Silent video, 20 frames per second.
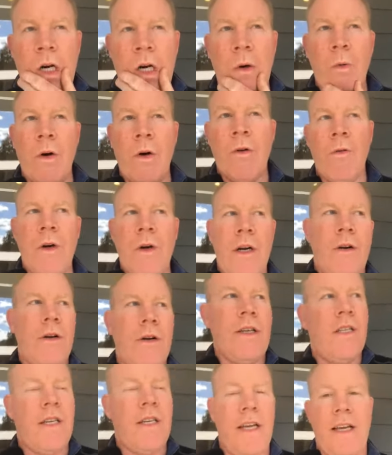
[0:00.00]
We're really
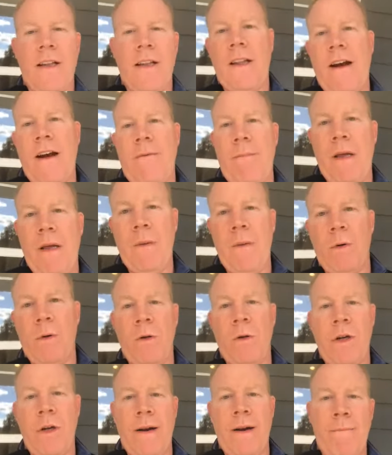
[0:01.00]
seeing a lot of people
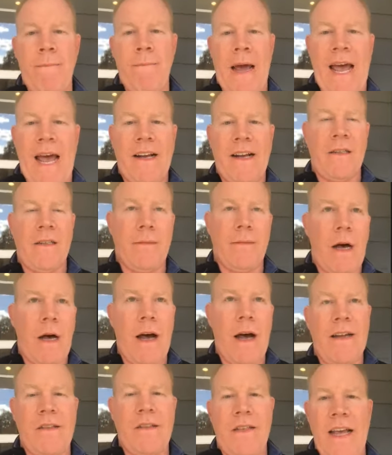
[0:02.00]
trying to
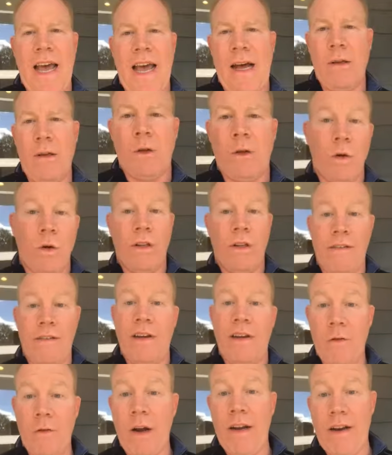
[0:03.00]
maximize the outdoor living
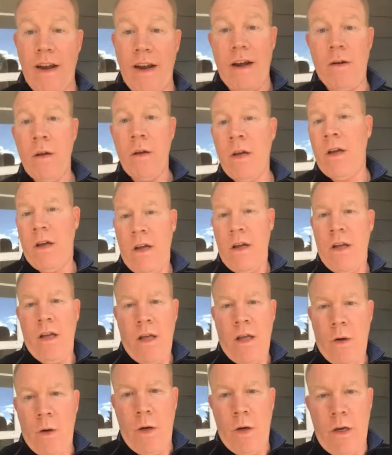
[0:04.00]
right now.
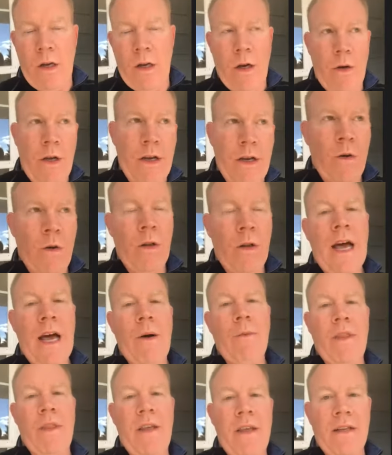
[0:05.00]
You can do a
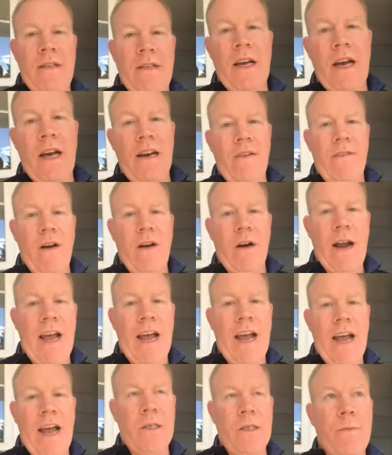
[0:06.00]
lot with the inside of your
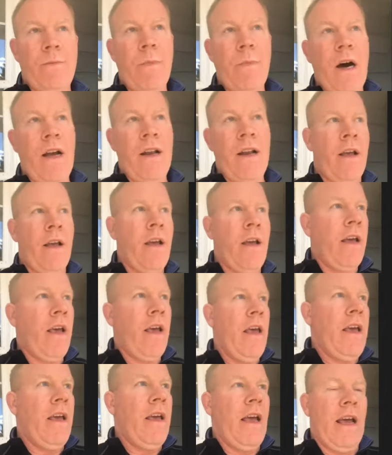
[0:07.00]
house, but
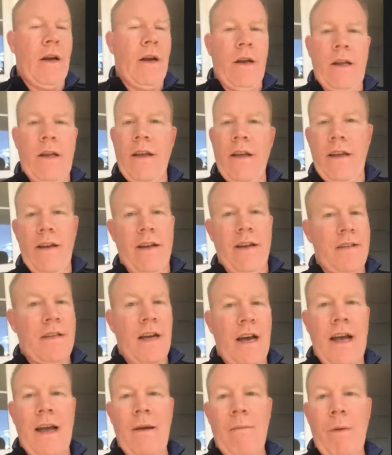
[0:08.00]
in this
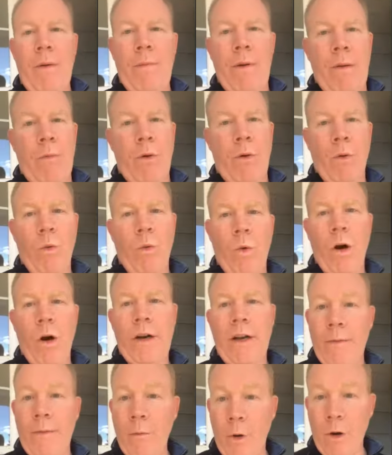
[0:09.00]
time, people are
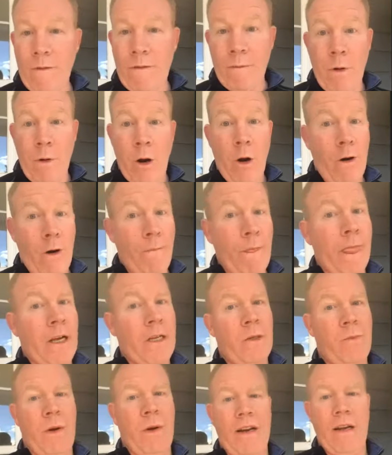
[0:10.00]
working more from home,
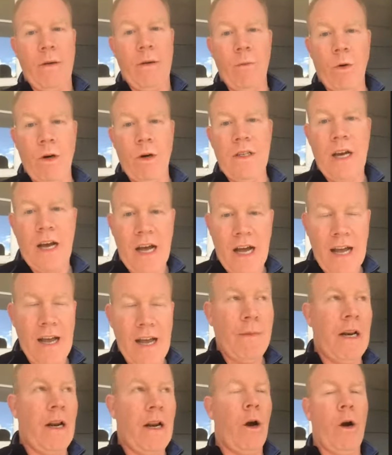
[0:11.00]
spending more
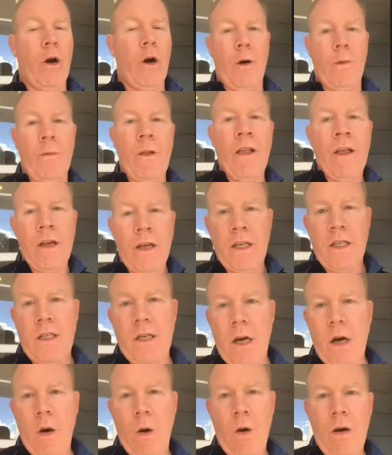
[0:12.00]
time at home.
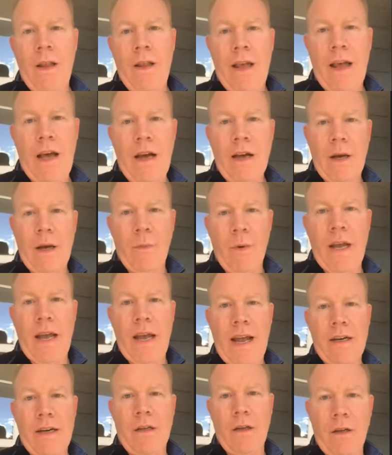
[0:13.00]
So how can we
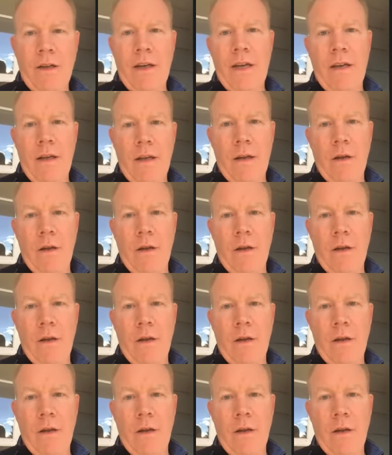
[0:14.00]
actually